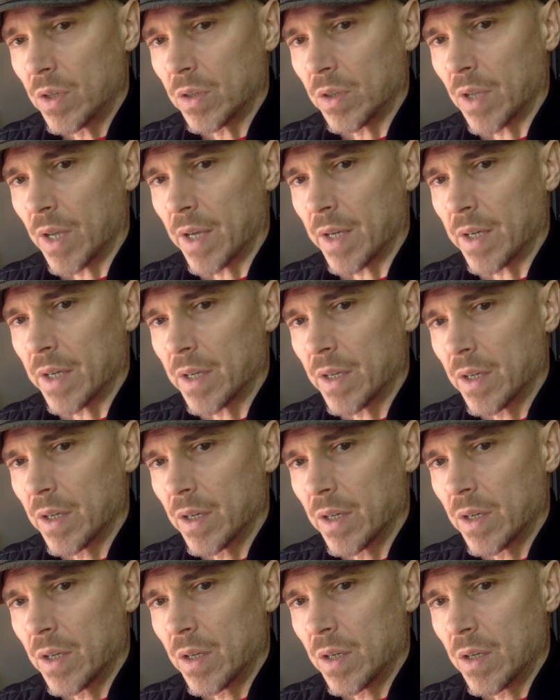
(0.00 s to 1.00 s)
like,
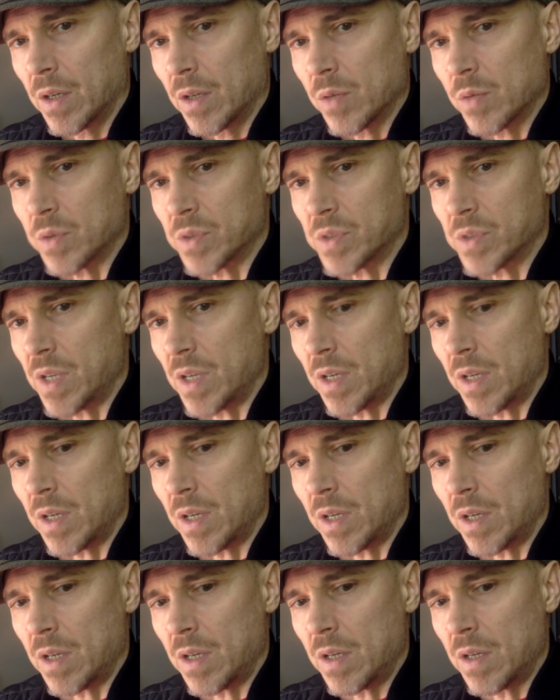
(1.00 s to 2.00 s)
was
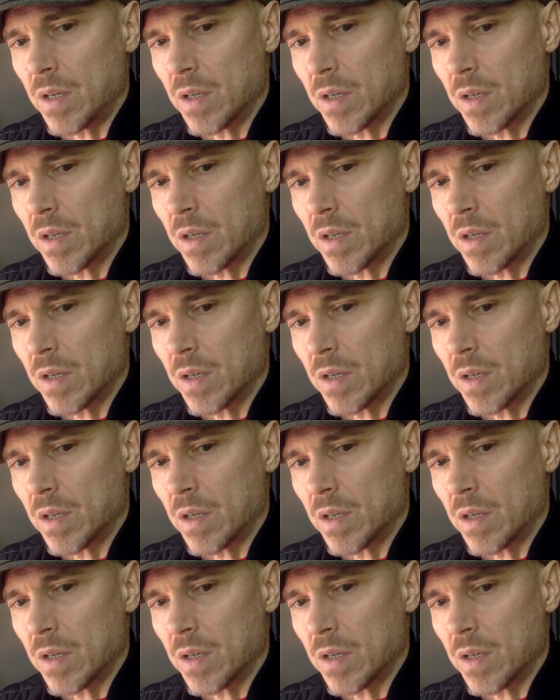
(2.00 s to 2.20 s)
he